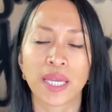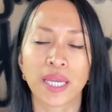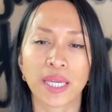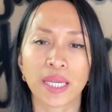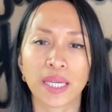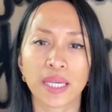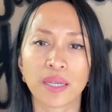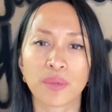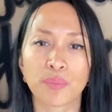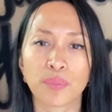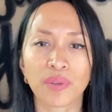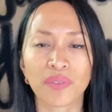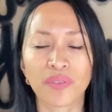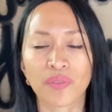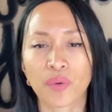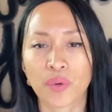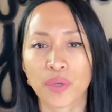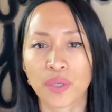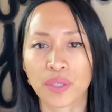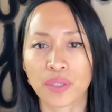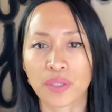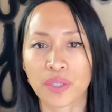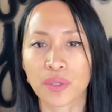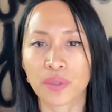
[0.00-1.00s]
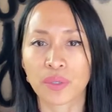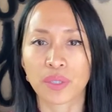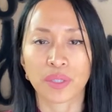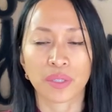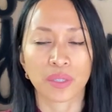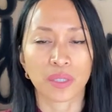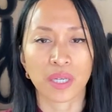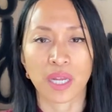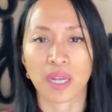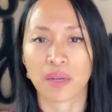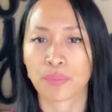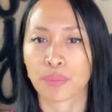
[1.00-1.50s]
And before you know it, you're
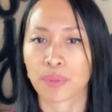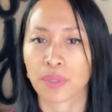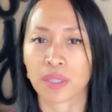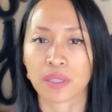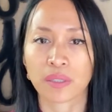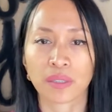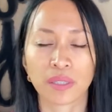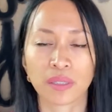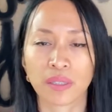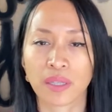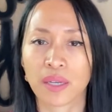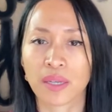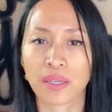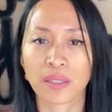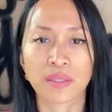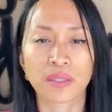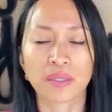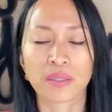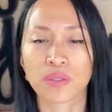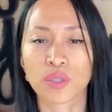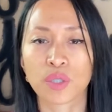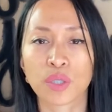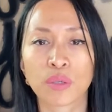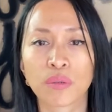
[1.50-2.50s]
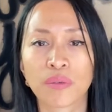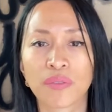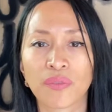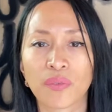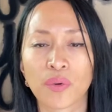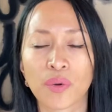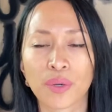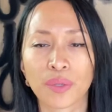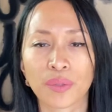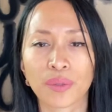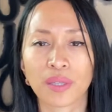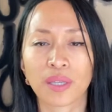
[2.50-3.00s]
going to have prickly legs and so
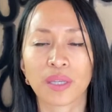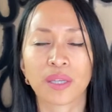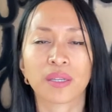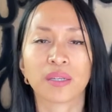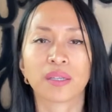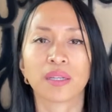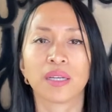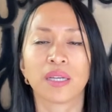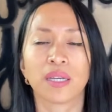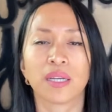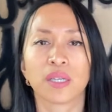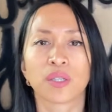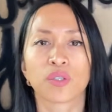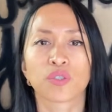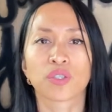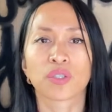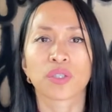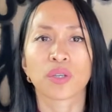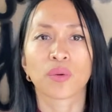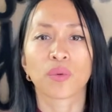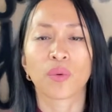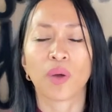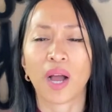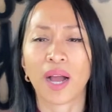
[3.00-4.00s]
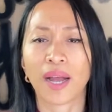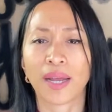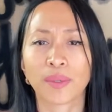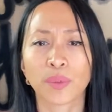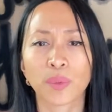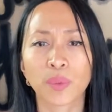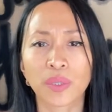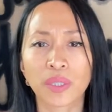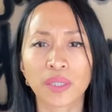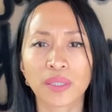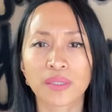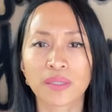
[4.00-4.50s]
forth. And so I
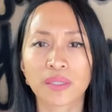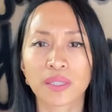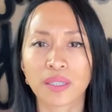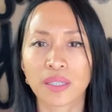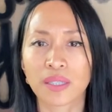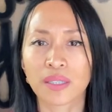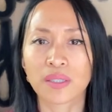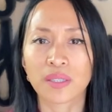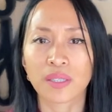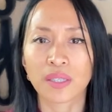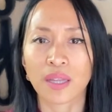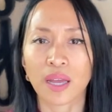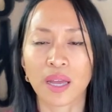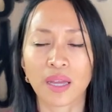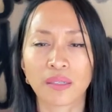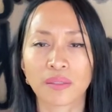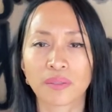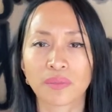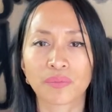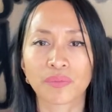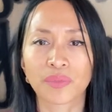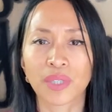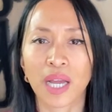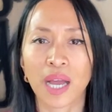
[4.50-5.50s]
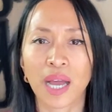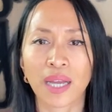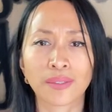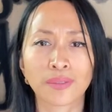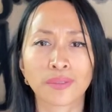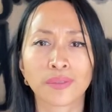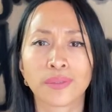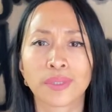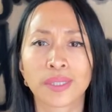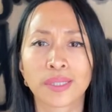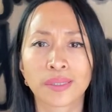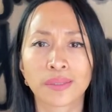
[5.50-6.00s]
really took into that. I
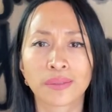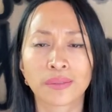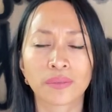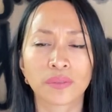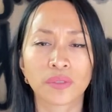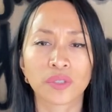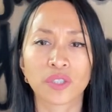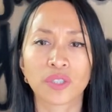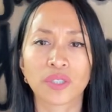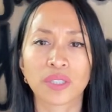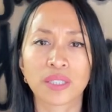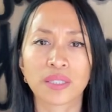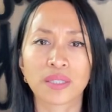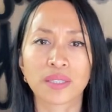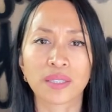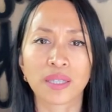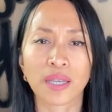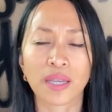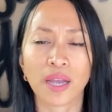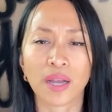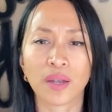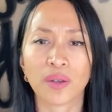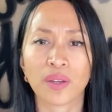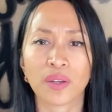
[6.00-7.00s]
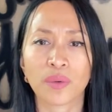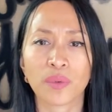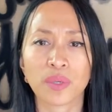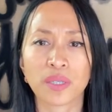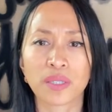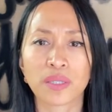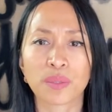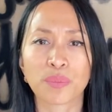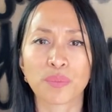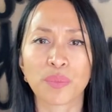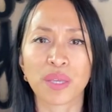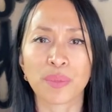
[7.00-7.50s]
don't know. You could say it
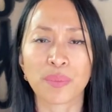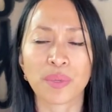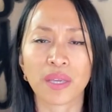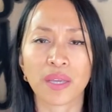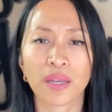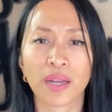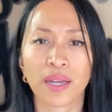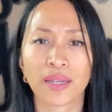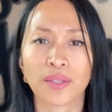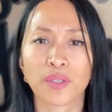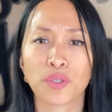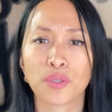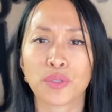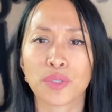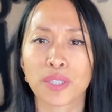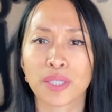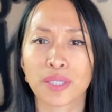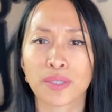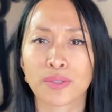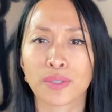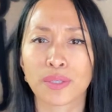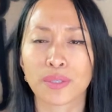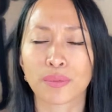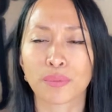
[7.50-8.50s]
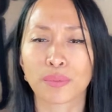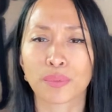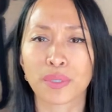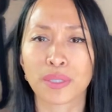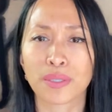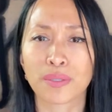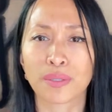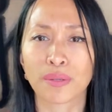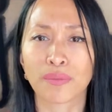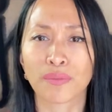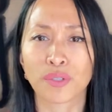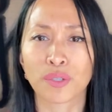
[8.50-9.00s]
was, maybe I use it as a
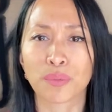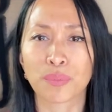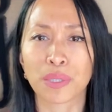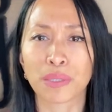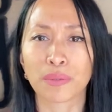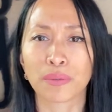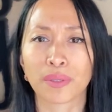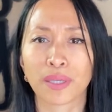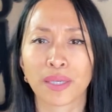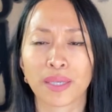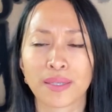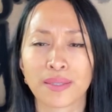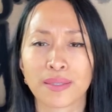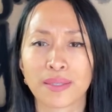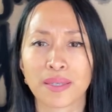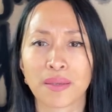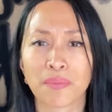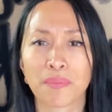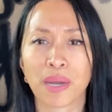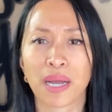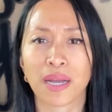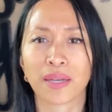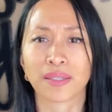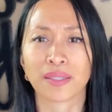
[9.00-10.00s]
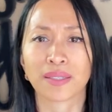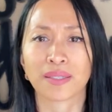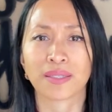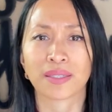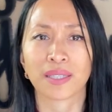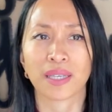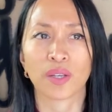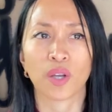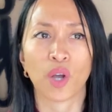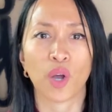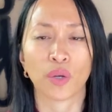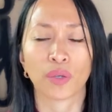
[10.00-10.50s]
reason to be lazy about it and
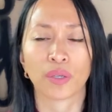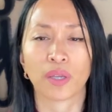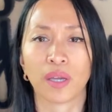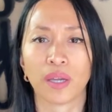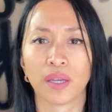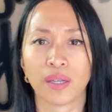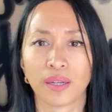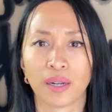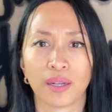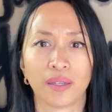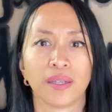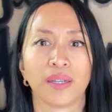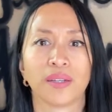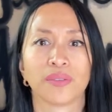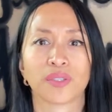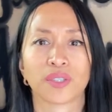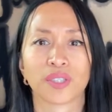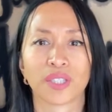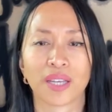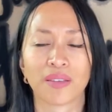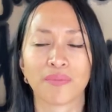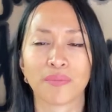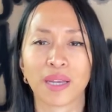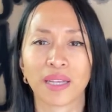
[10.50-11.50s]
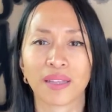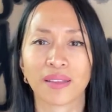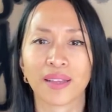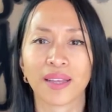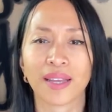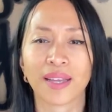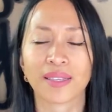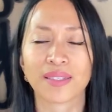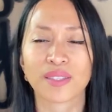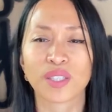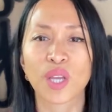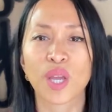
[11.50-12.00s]
saying, oh God, I have to shave my
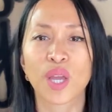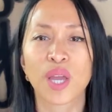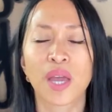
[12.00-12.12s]
legs.